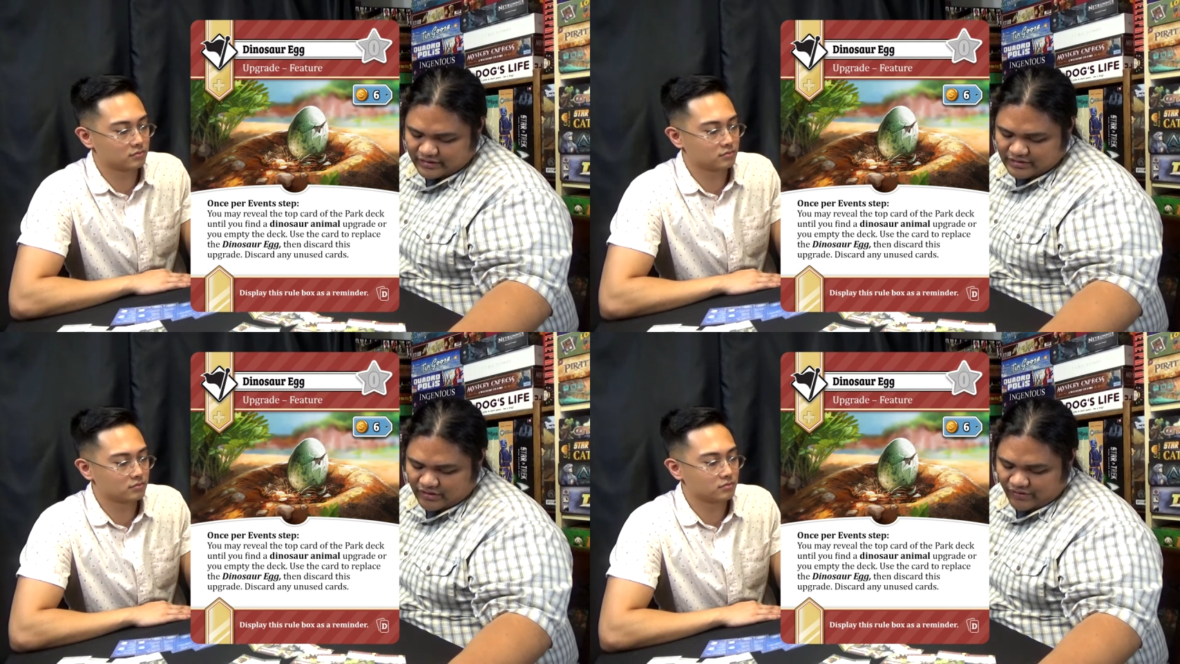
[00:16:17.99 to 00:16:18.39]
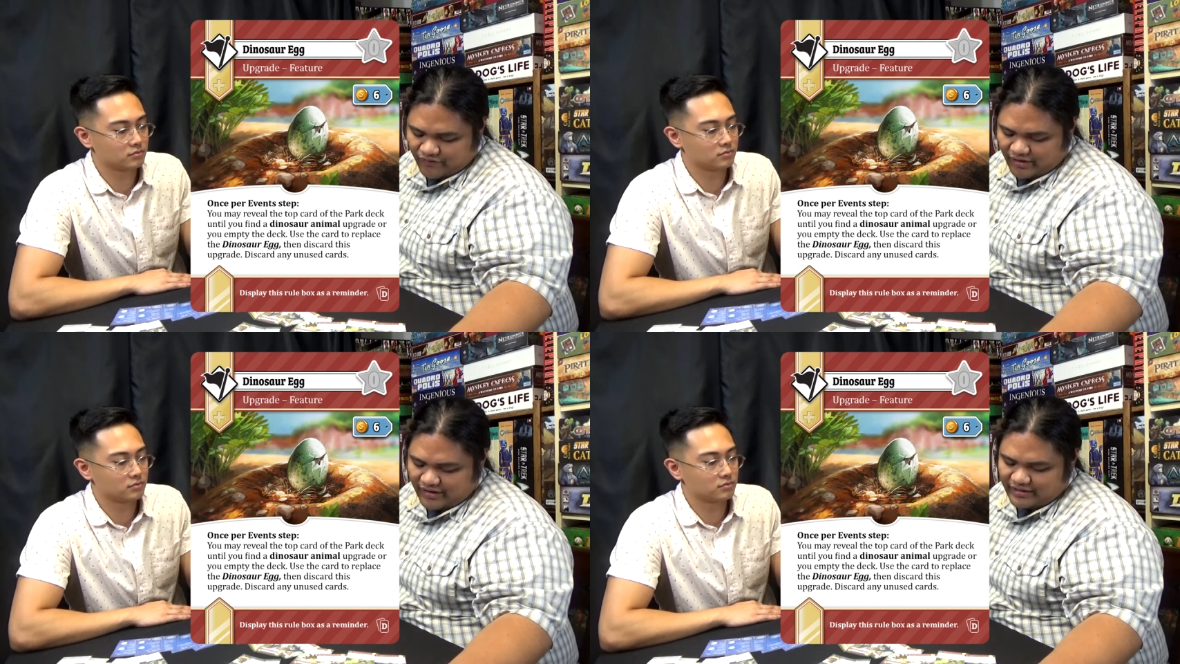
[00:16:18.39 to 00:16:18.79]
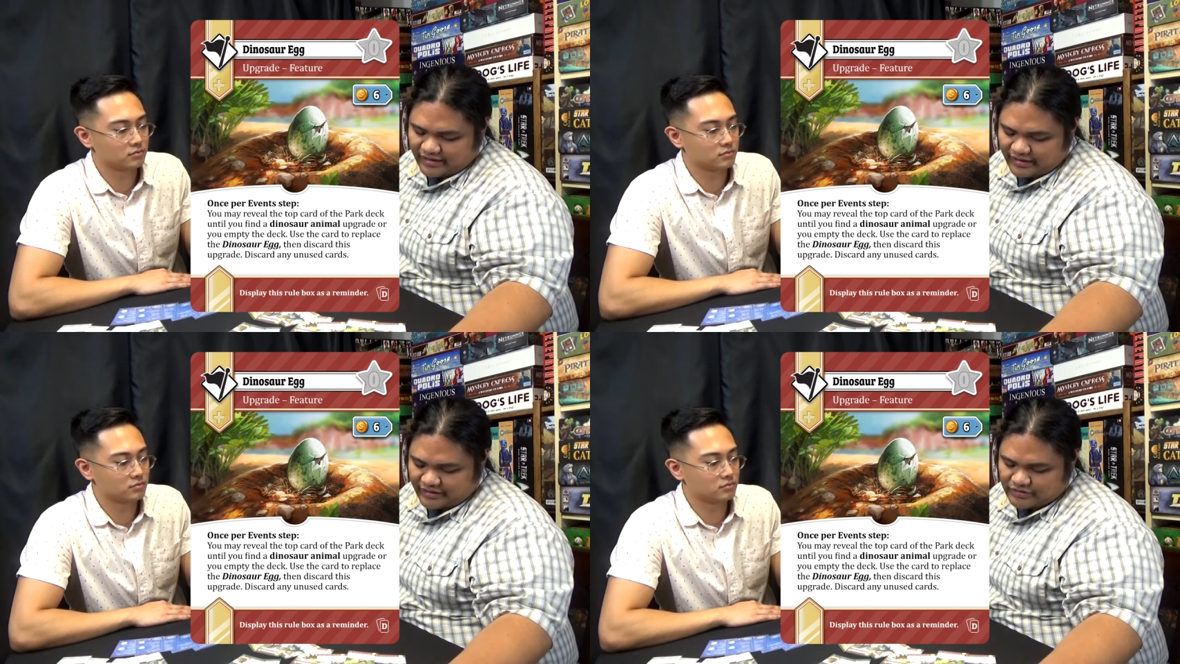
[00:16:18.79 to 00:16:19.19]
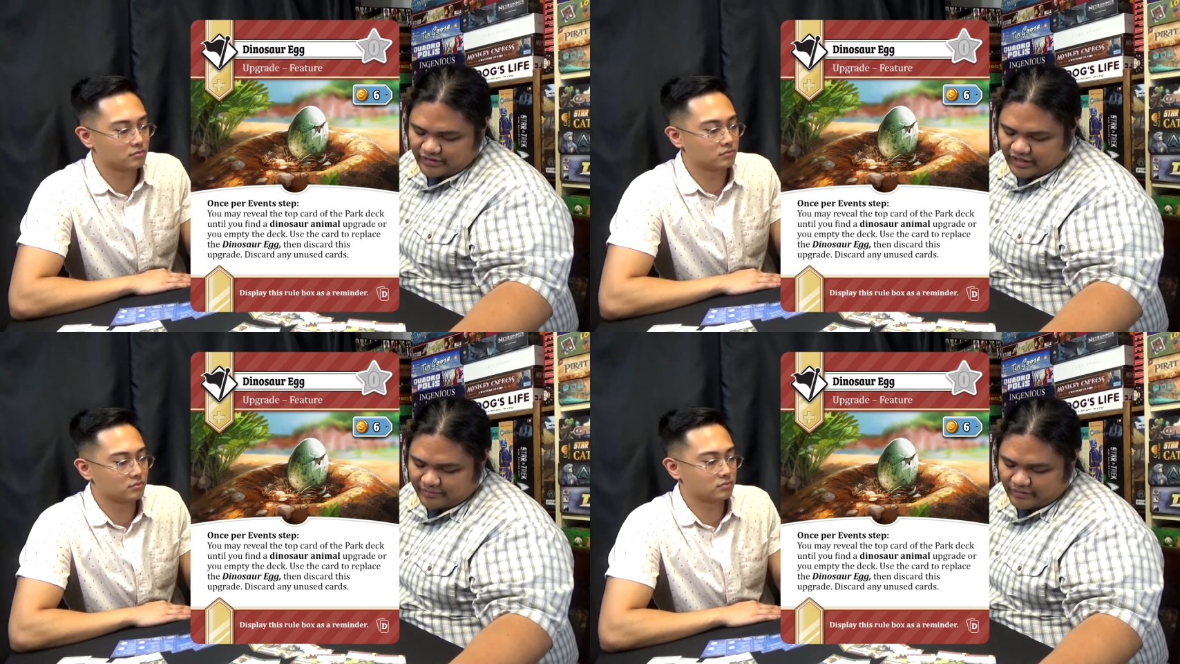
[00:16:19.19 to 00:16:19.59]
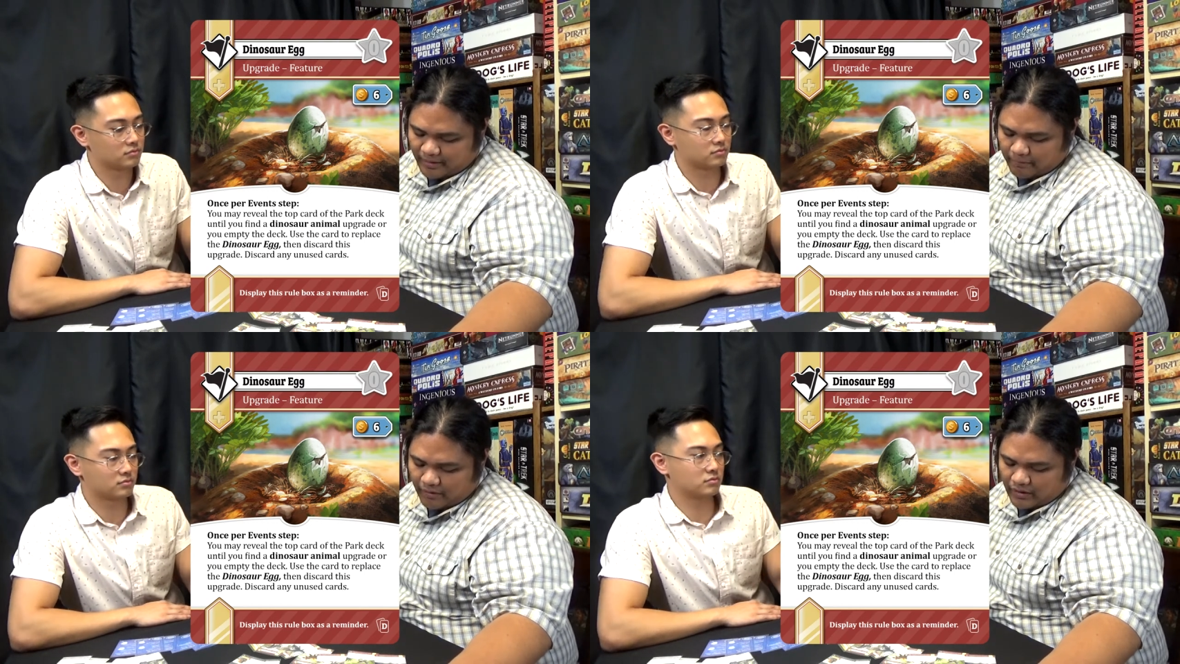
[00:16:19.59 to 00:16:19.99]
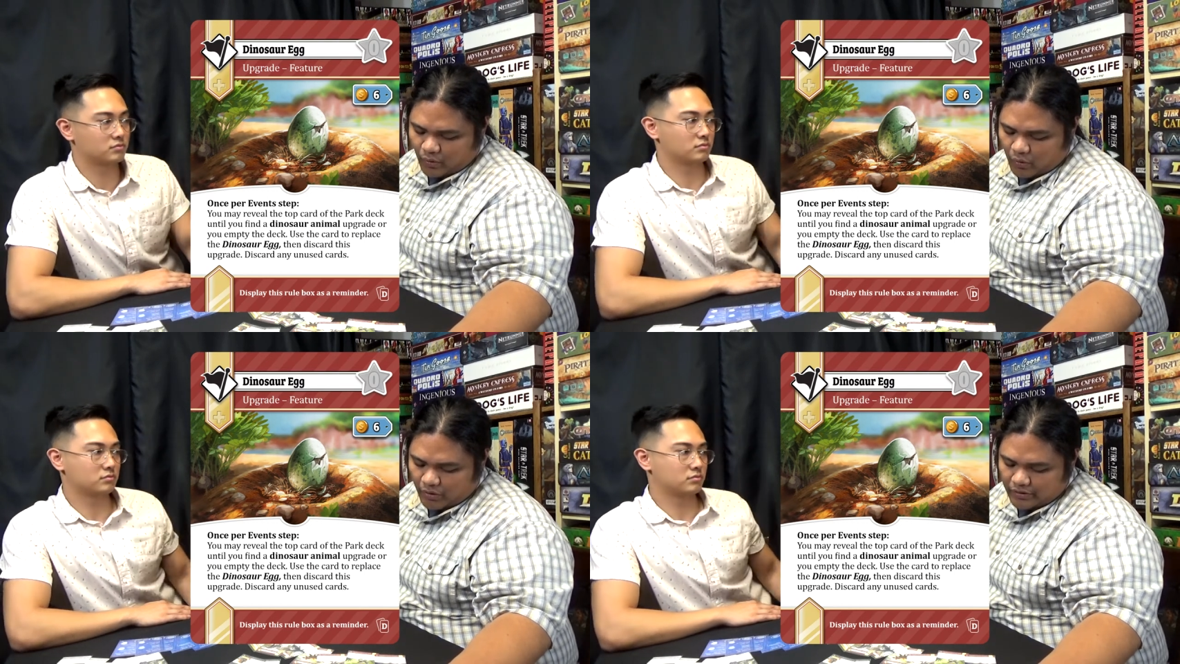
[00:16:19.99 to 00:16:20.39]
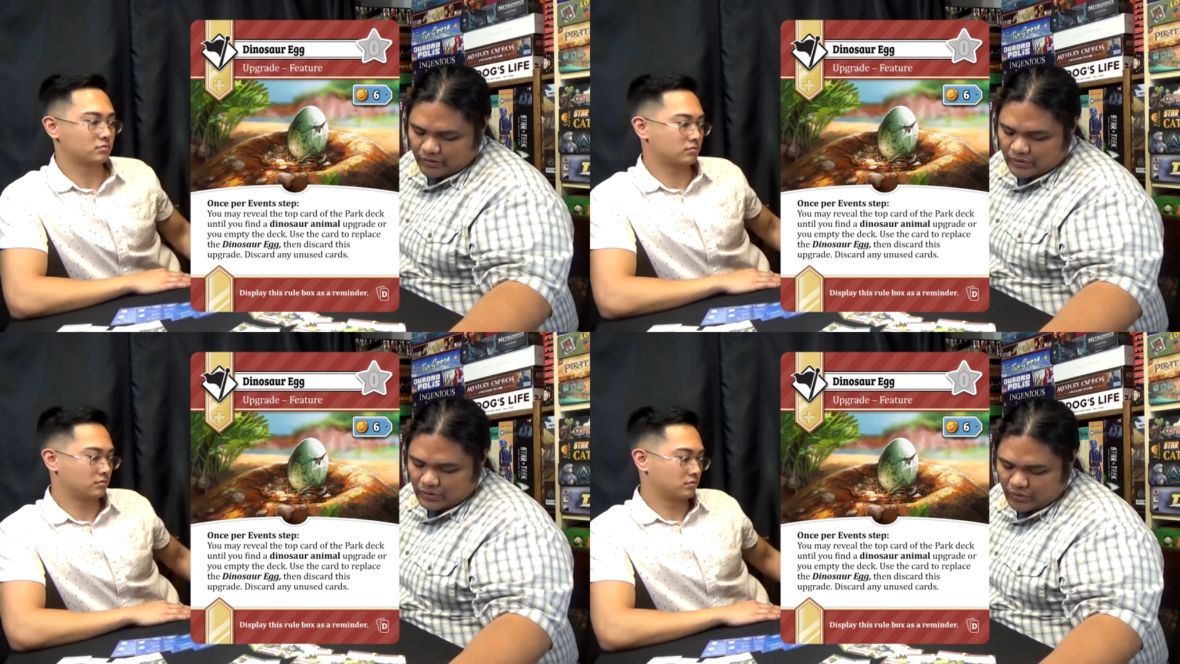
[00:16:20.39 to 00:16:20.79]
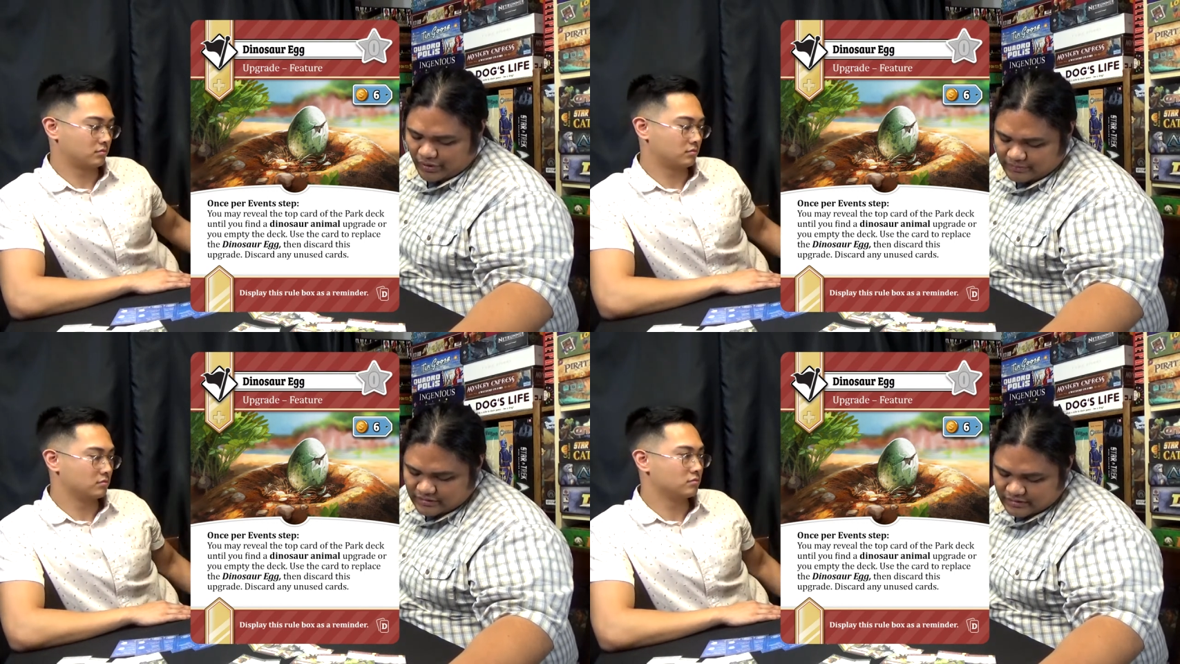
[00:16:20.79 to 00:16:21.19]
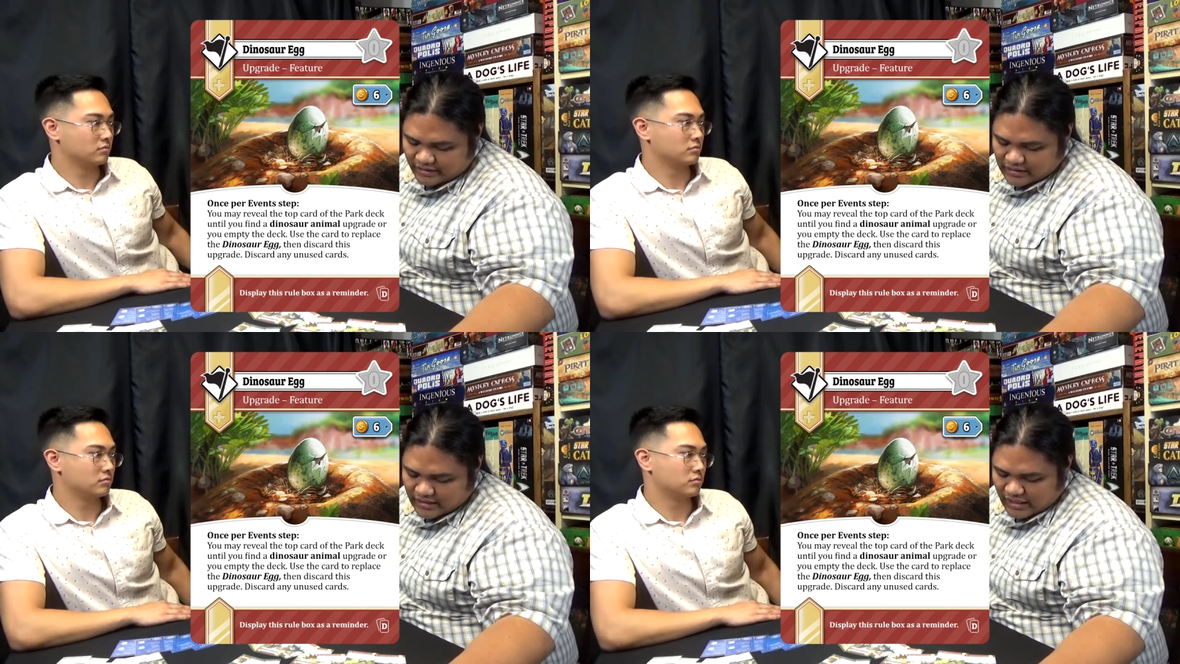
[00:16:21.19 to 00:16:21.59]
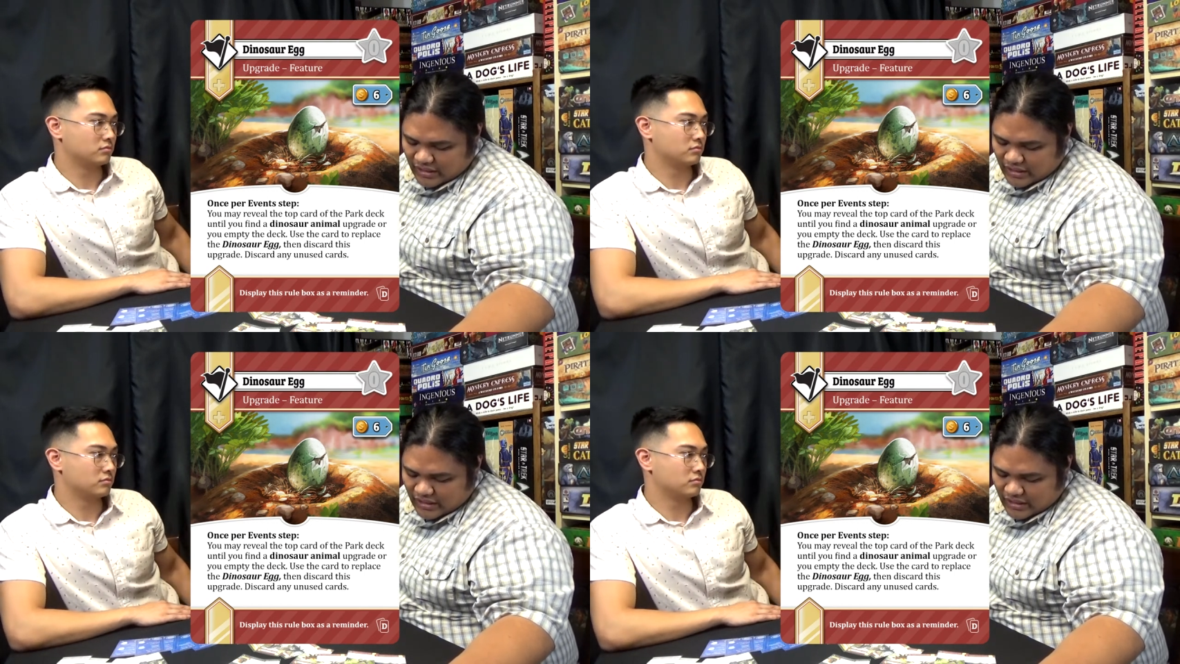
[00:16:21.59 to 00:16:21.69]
Speaker 1: until you find a dinosaur animal upgrade, or you empty the deck.